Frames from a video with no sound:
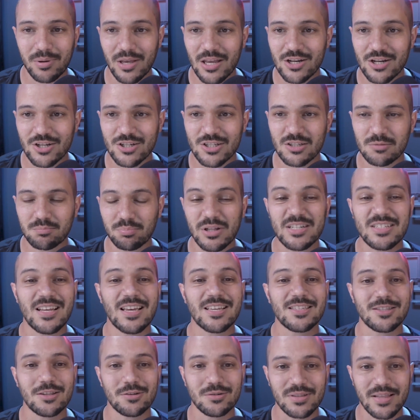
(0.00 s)
pages, split
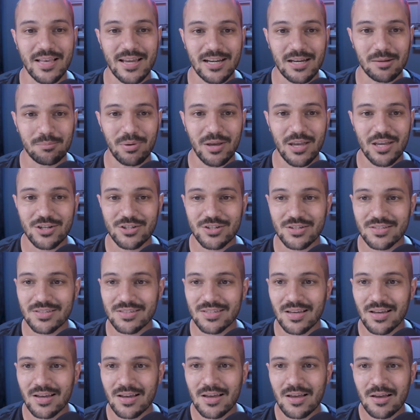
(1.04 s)
test those landing
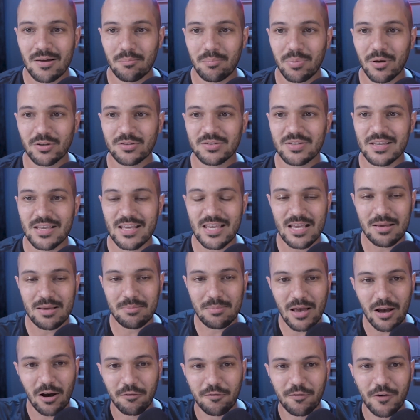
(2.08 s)
pages, built an
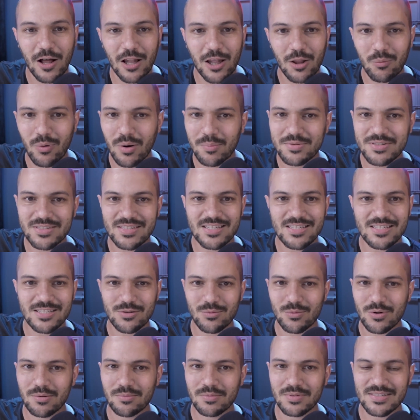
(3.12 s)
email follow-up
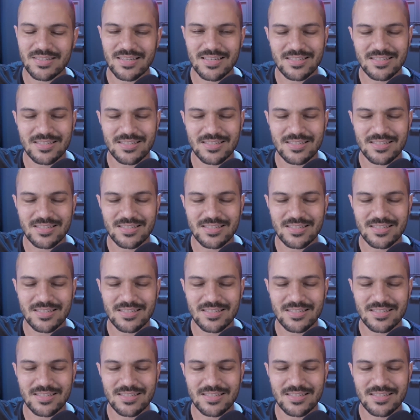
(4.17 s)
system.